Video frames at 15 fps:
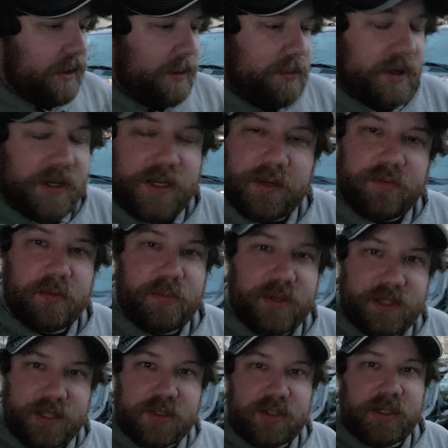I'm in a different
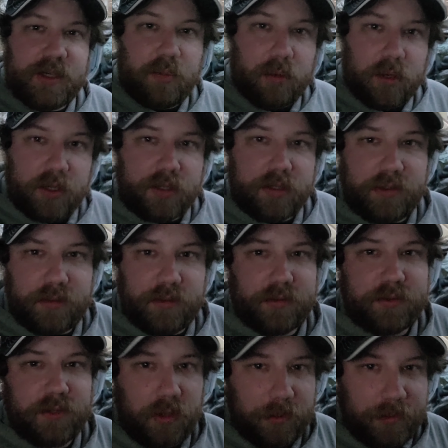position at work,
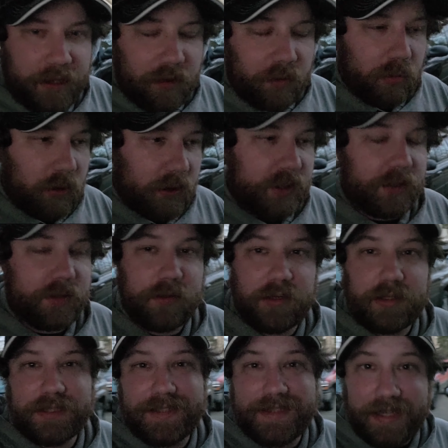so I'm now working
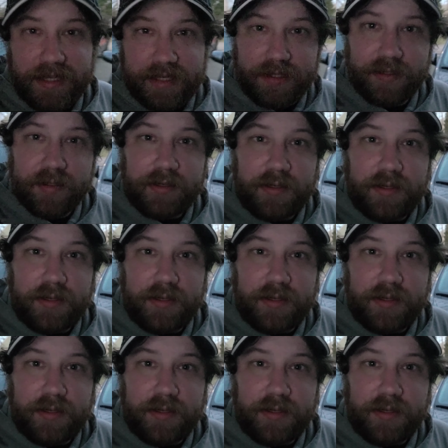during the day.